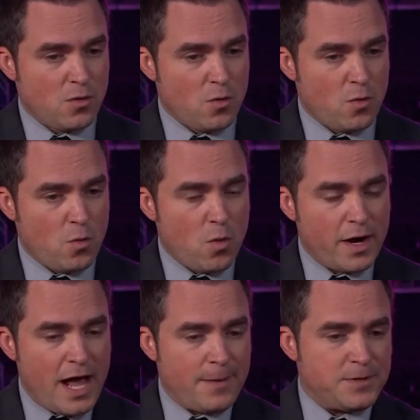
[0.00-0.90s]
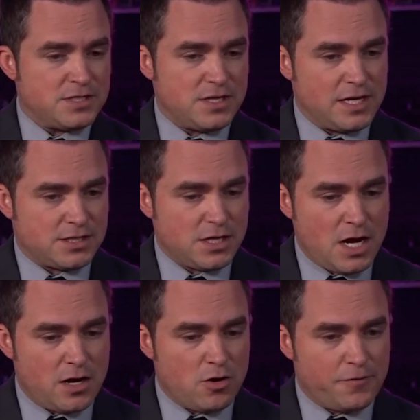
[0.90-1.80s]
what happens in that
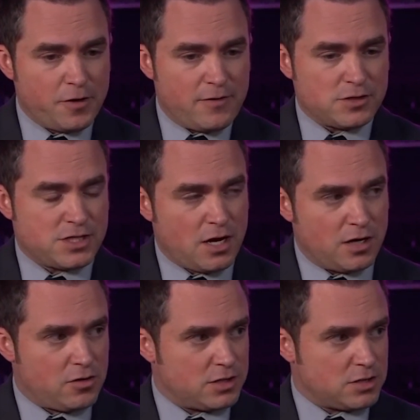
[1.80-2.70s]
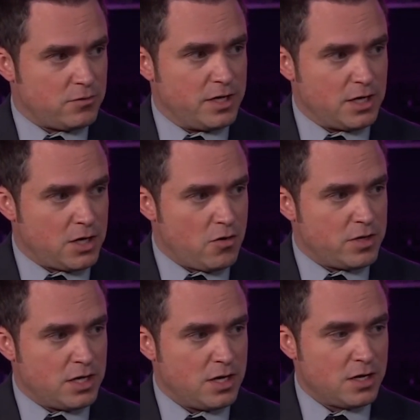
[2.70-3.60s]
scenario if you're ever staring across the ring at
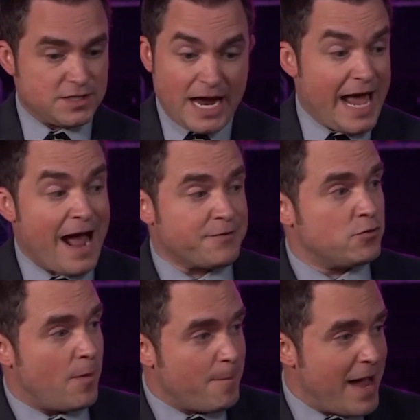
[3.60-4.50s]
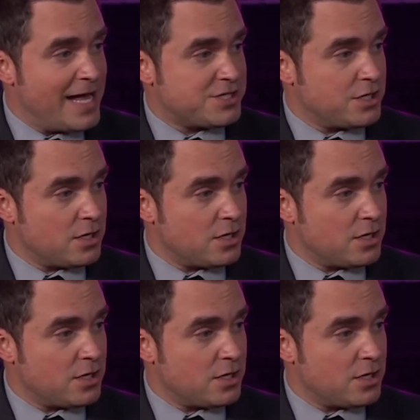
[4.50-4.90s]
Cody? Because I'd have to imagine a